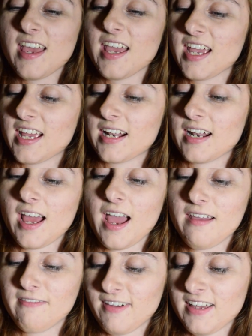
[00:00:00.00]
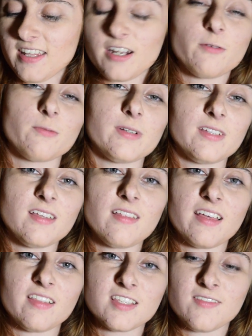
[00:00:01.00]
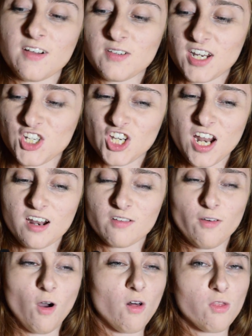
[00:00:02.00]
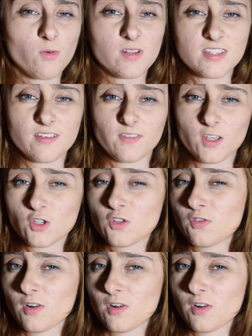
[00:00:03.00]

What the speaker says: and I find that I really like this foundation out of all the ones I've used,